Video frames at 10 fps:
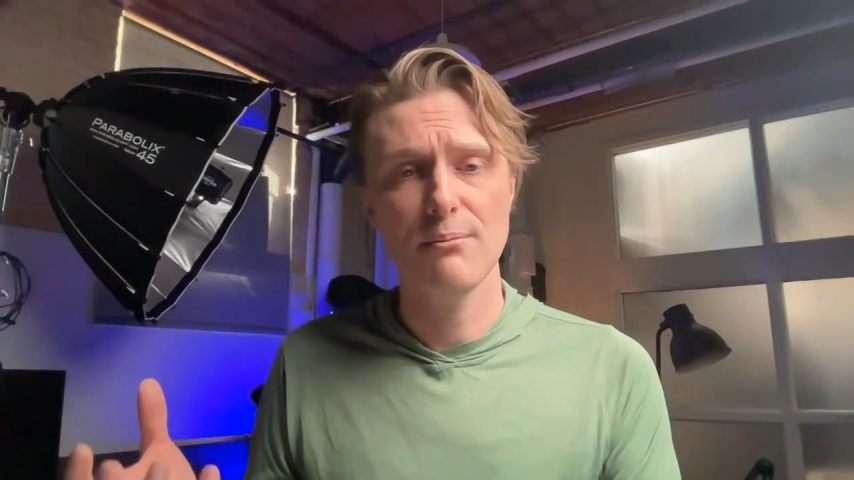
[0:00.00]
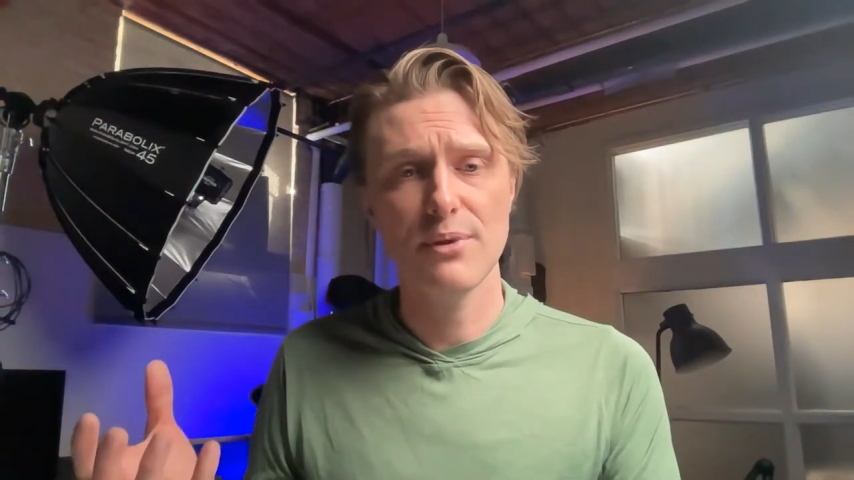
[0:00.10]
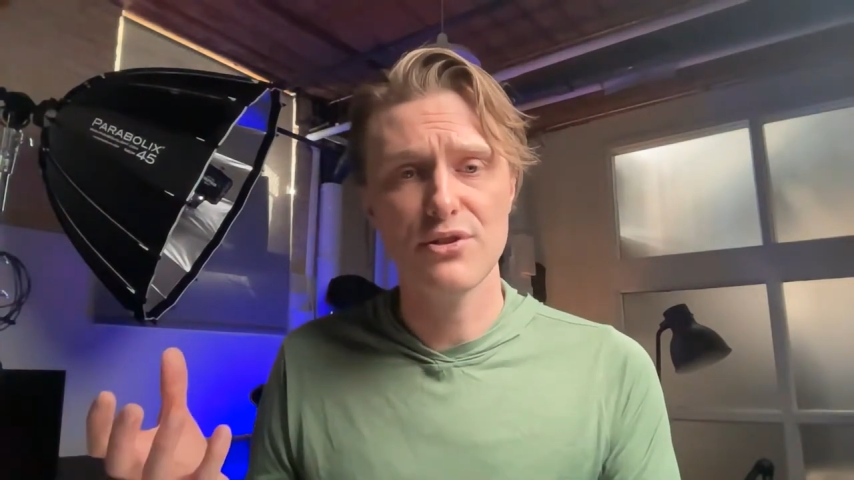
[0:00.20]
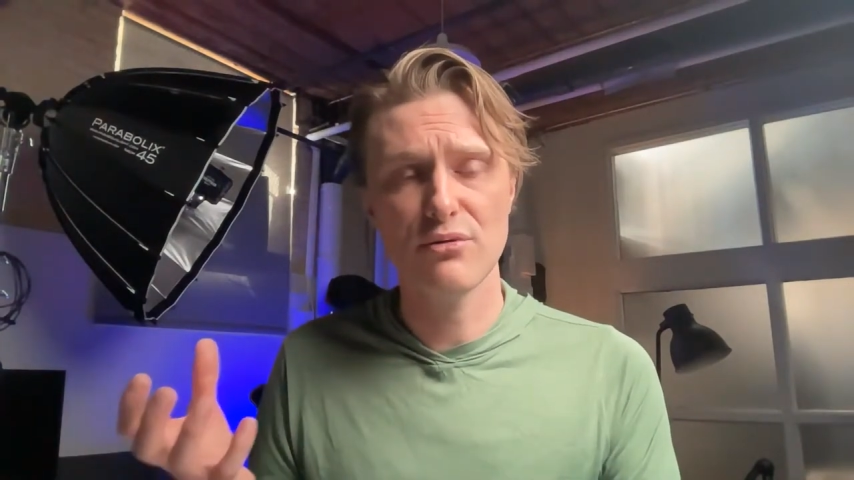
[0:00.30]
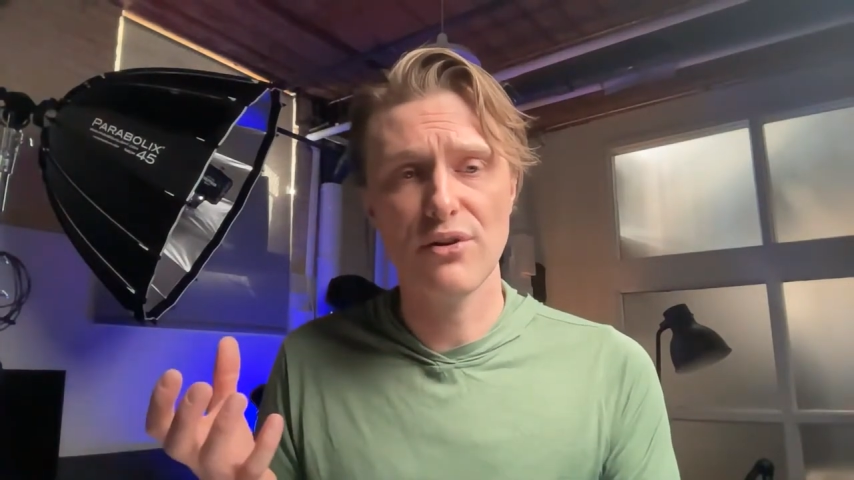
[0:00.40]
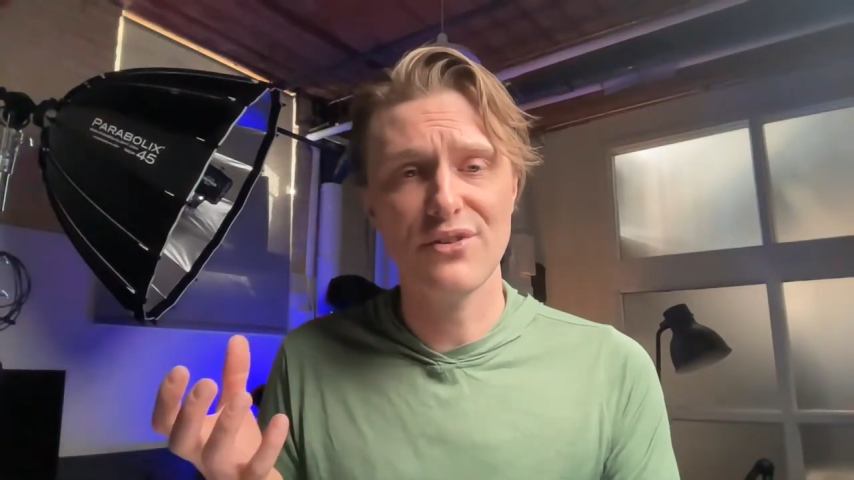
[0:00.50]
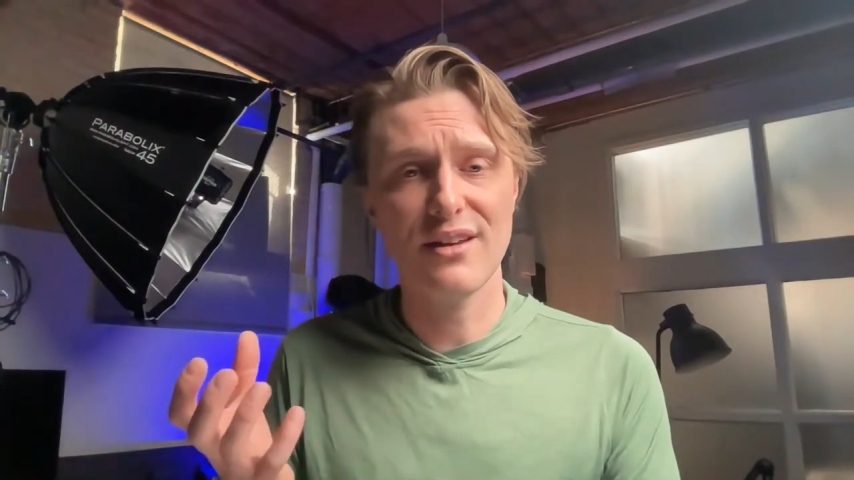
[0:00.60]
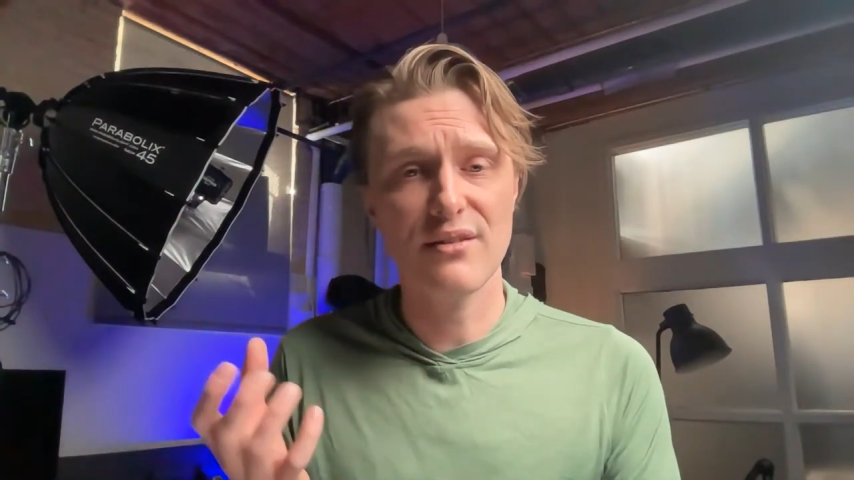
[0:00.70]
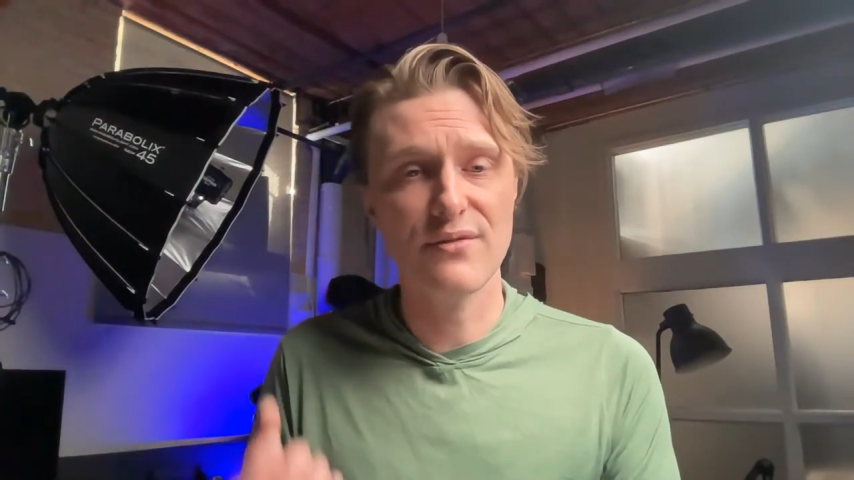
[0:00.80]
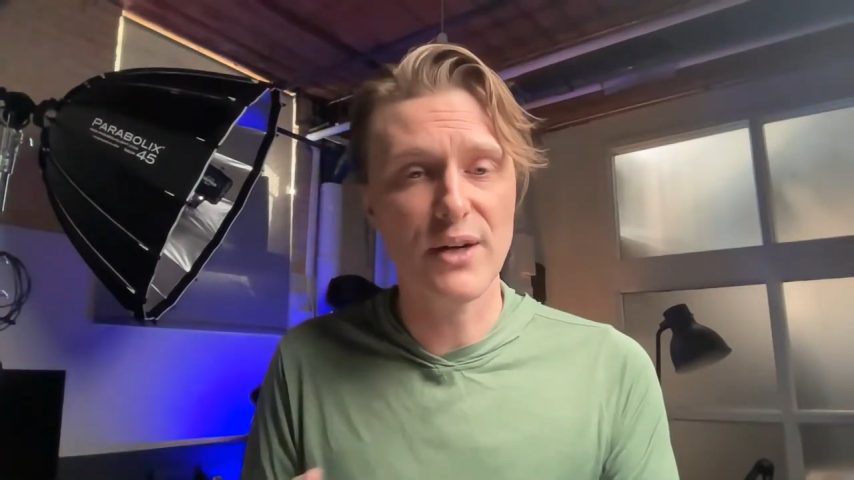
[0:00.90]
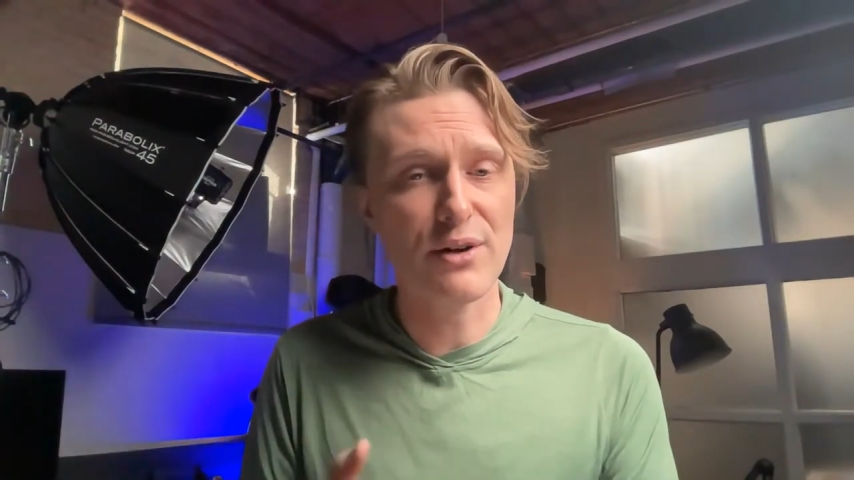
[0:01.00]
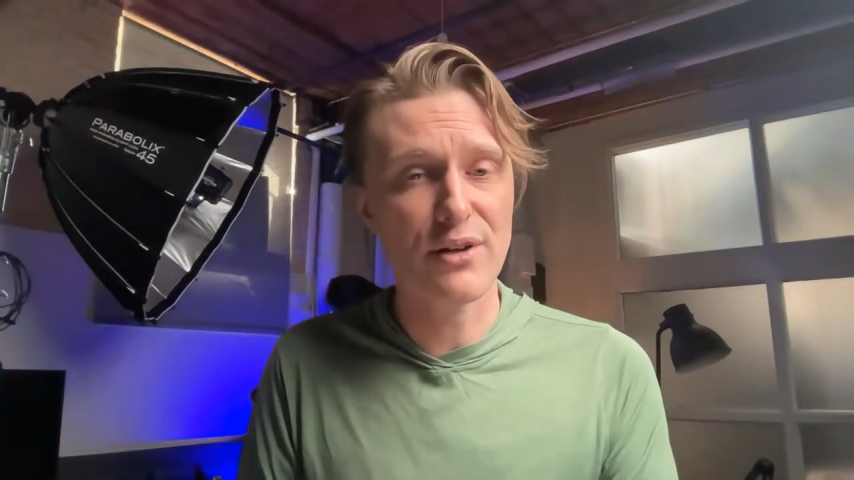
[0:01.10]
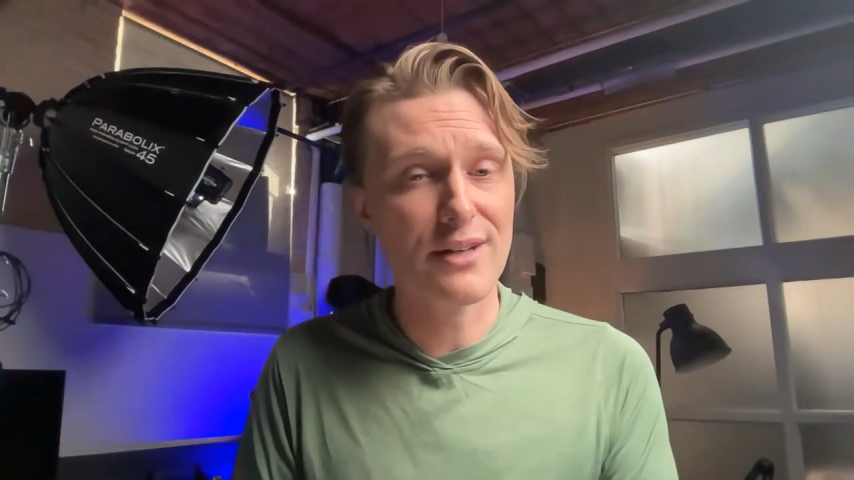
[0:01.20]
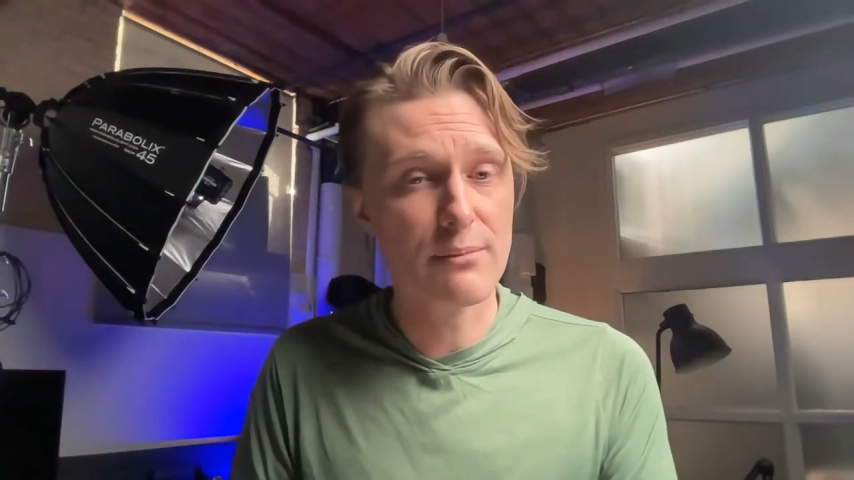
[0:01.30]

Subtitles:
but you also get a very good